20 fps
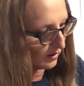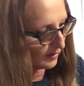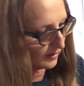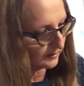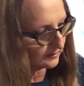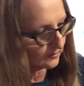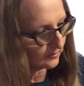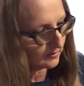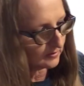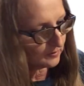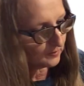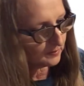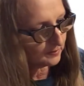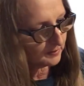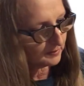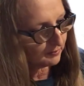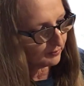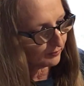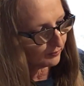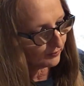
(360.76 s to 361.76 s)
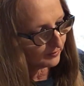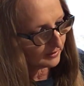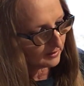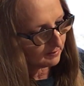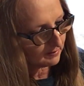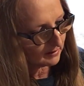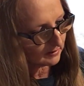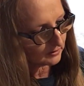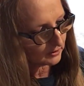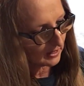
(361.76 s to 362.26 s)
Alright, so this one we pretty
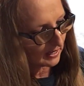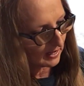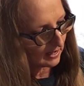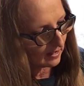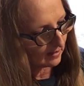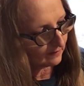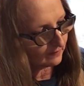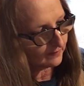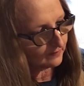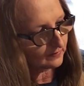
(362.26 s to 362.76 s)
much have